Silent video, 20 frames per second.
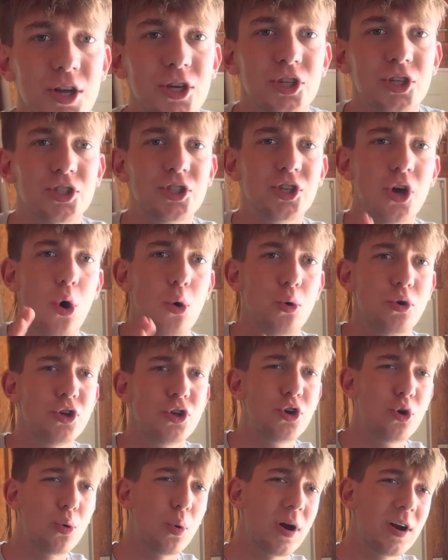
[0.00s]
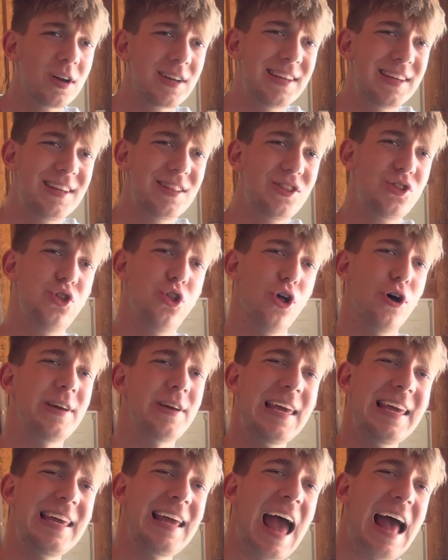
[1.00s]
So you are
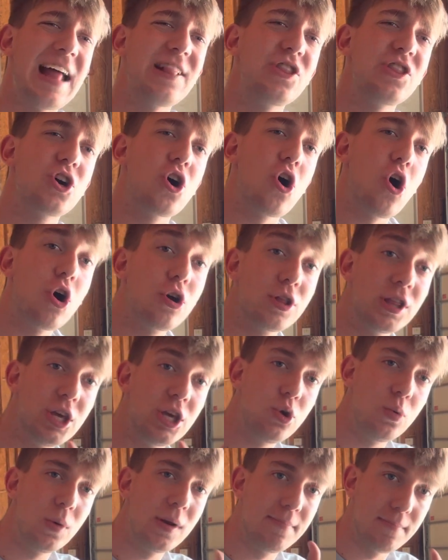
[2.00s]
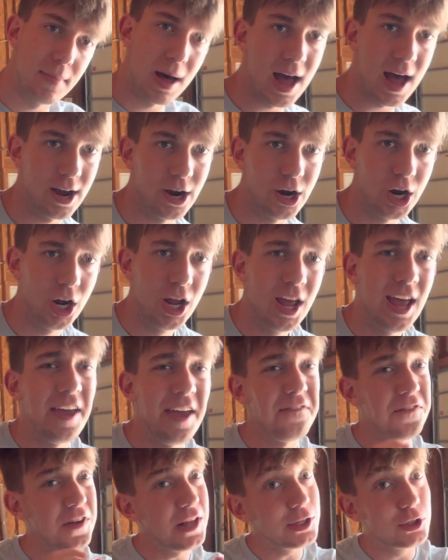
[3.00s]
looking at the car that you admire.
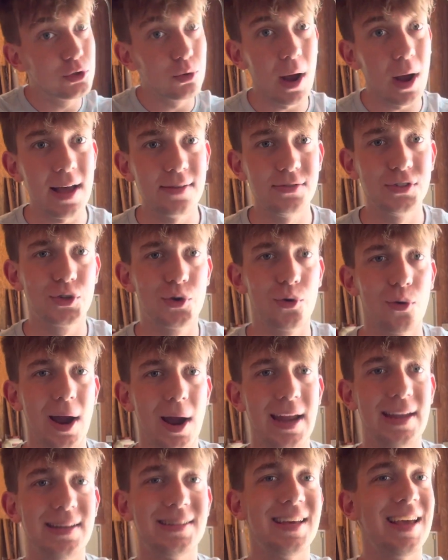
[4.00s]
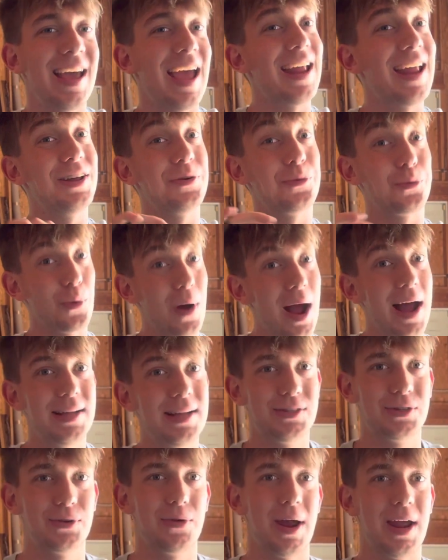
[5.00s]
If it drives great and it
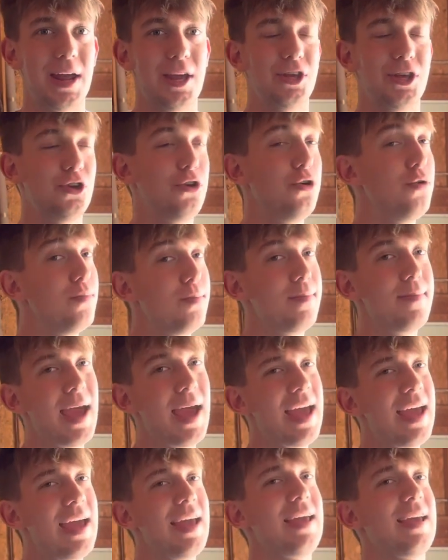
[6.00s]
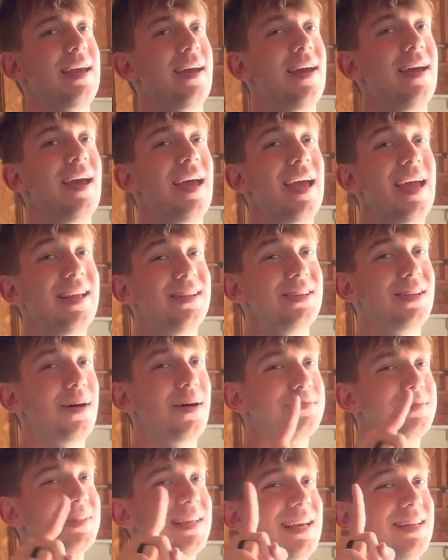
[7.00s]
rides great, you may
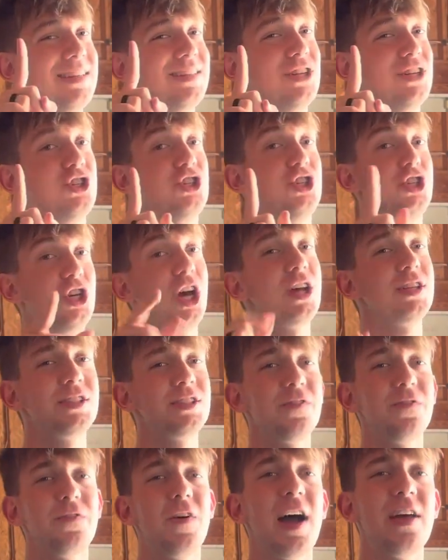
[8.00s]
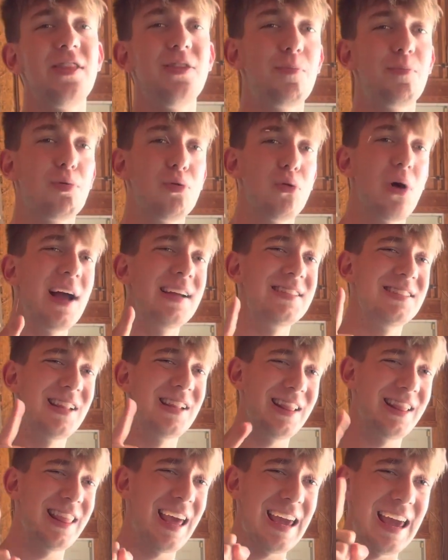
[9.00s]
tend to justify the price
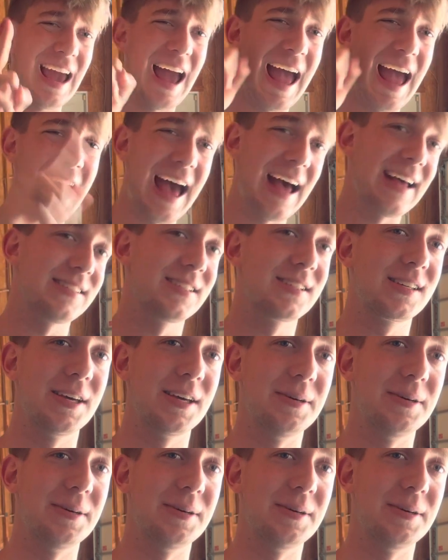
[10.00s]
that they ask.